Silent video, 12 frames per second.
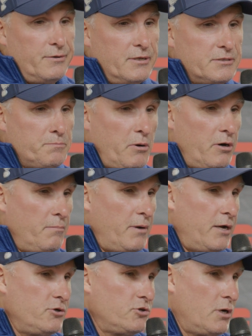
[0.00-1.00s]
And it's part of
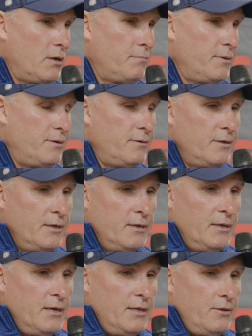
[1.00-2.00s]
my job and
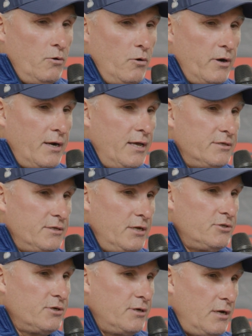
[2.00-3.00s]
the
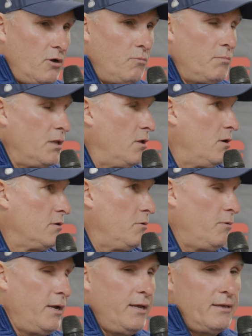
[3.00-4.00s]
organization to help him along the
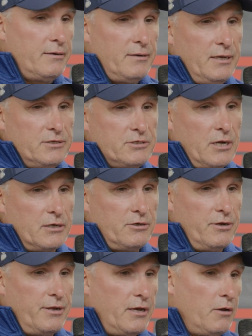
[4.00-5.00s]
way. And he's got
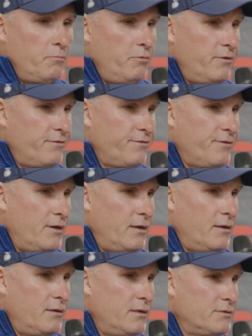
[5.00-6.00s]
good help with
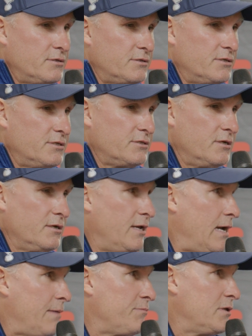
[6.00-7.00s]
his assistant
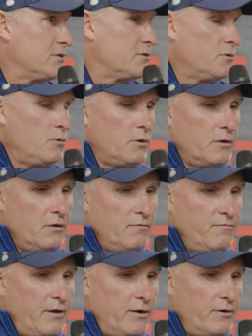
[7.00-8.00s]
captains, who are good
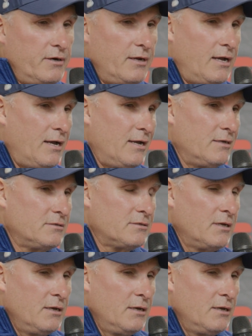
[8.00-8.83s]
veteran guys